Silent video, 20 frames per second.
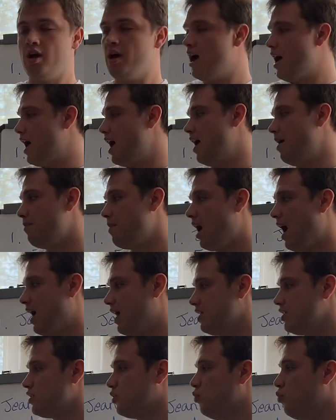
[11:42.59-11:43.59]

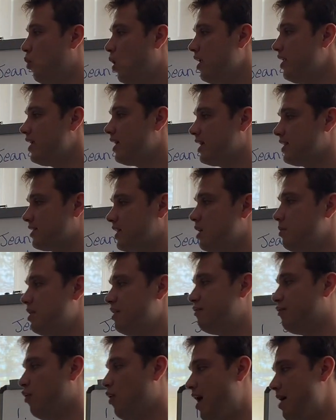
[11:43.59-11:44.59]
and one is going to be
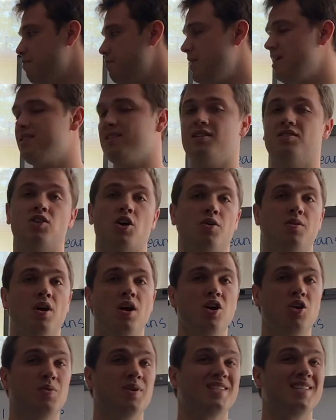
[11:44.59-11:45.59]
for a business owner
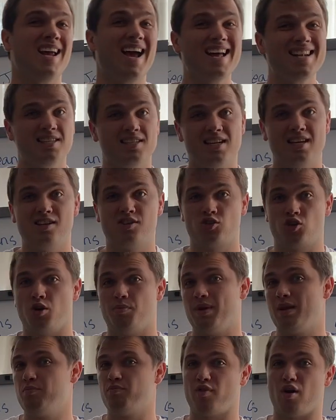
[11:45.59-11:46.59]
who has an antique shop
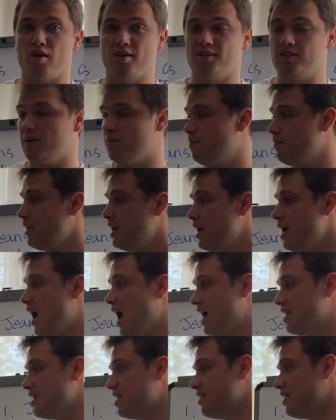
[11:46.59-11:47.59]
in Brighton,
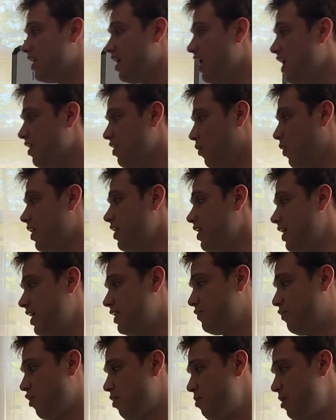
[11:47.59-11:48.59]
and then the other one is
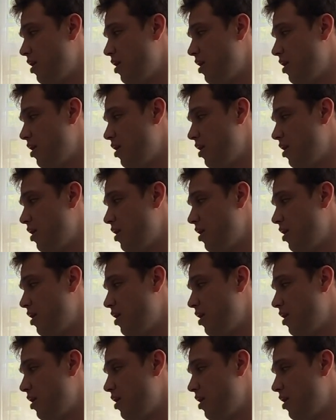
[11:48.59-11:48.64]
for a